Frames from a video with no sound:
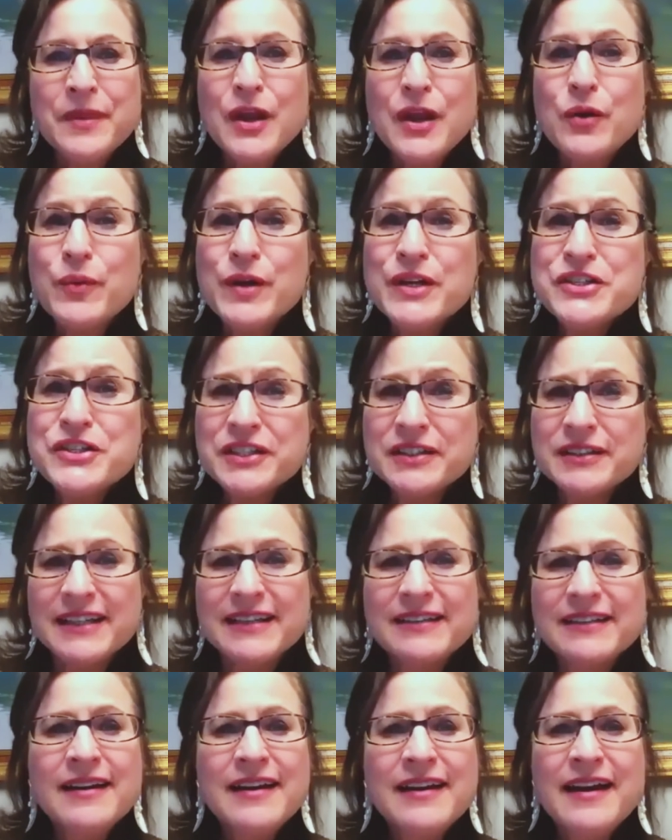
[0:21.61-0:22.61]

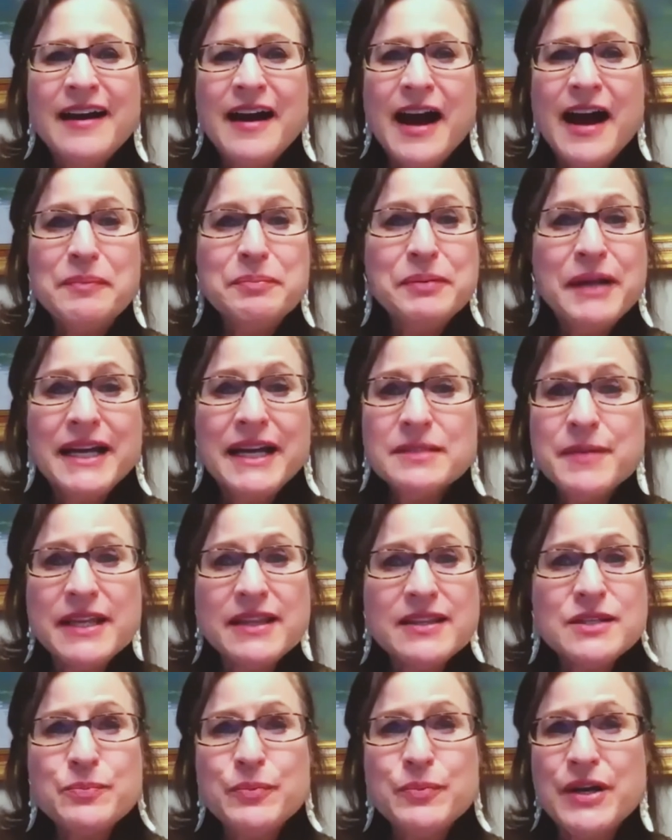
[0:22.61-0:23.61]
Originally, I planned to make
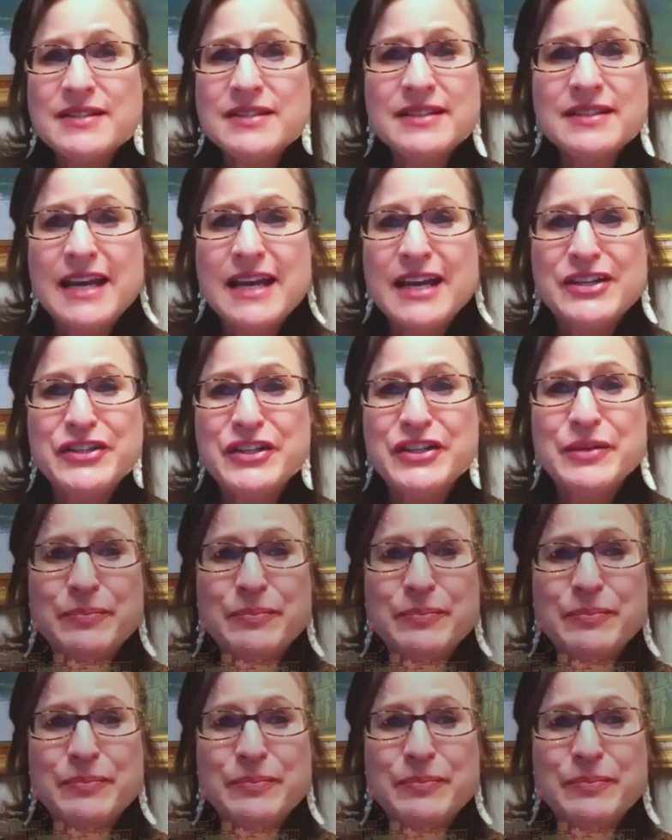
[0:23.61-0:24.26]
this presentation in